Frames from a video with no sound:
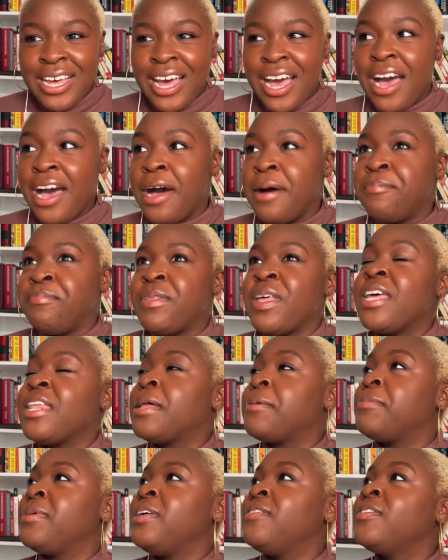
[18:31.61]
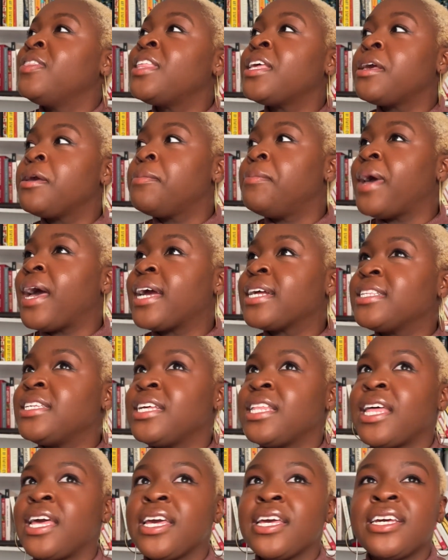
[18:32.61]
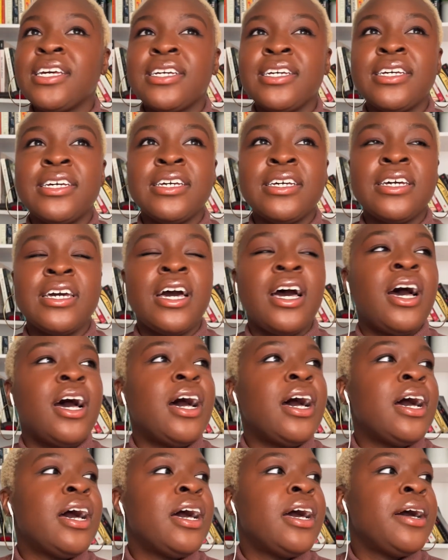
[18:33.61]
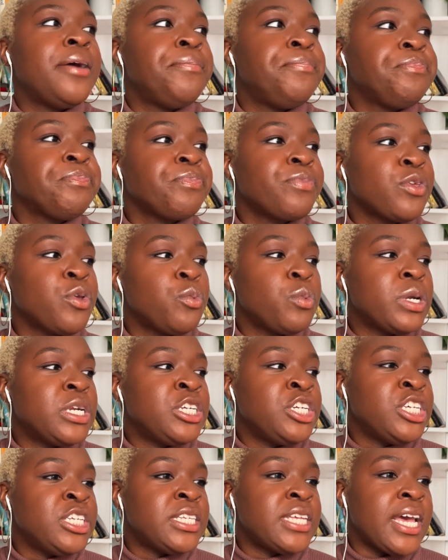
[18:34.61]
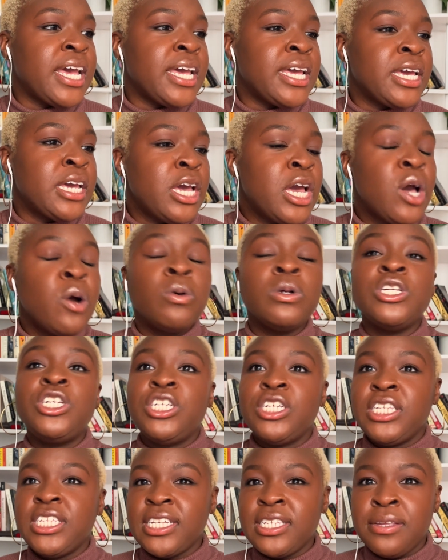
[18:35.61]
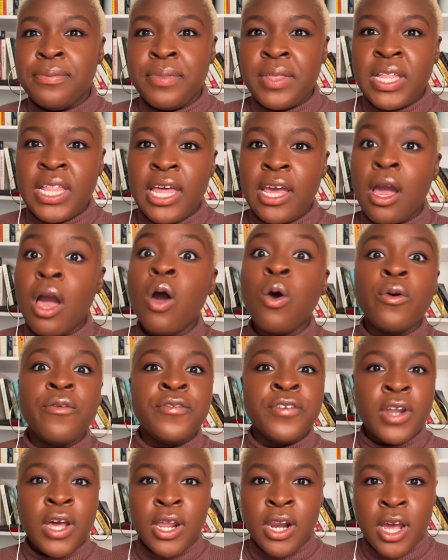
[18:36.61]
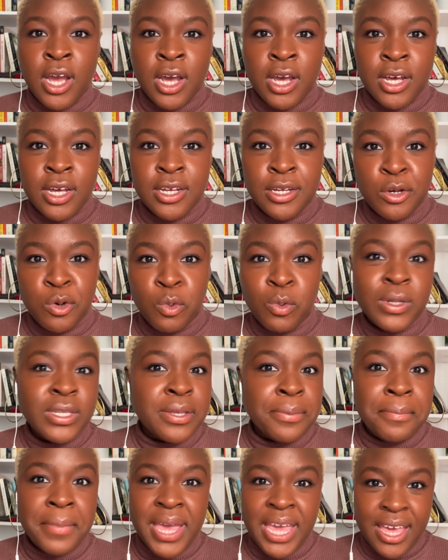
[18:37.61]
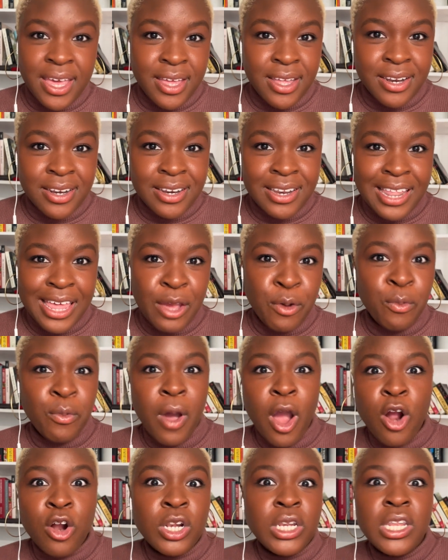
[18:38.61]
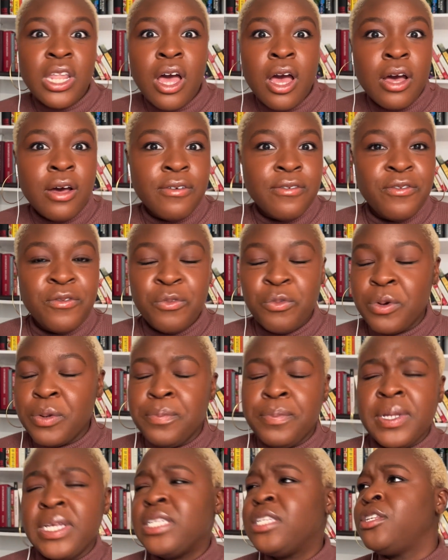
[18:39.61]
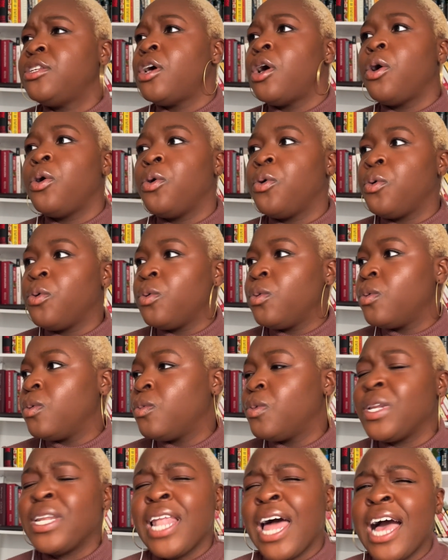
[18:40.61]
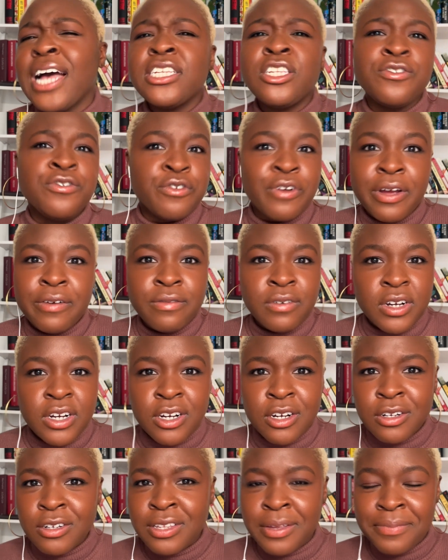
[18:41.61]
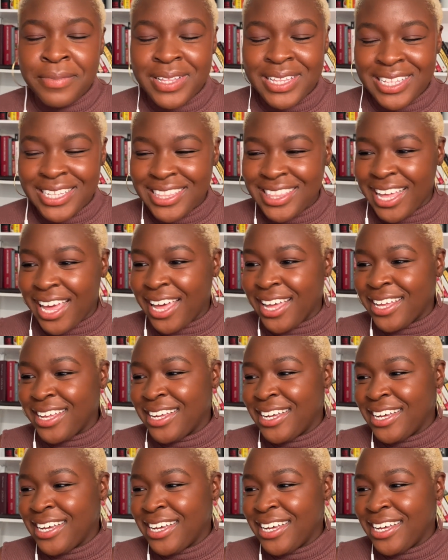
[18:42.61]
And I'm even thinking back to, like, what does she say? When she says something like, oh, if Nana was a man, like, our love would last forever, or something like that.